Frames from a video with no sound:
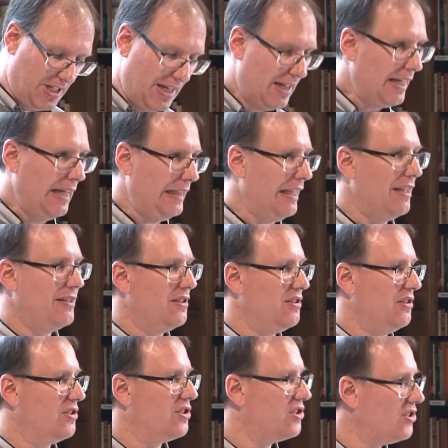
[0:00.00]
Again, that
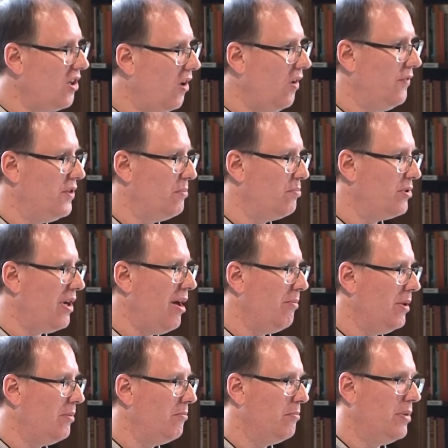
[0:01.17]
doesn't solve the
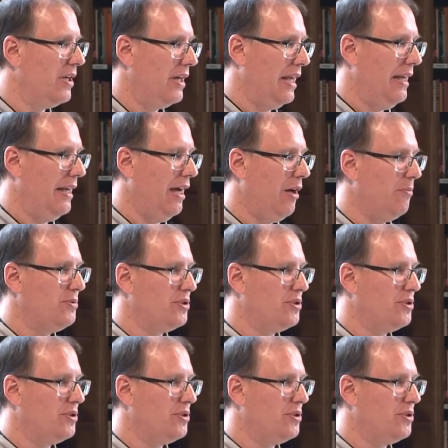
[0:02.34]
problem, but it helps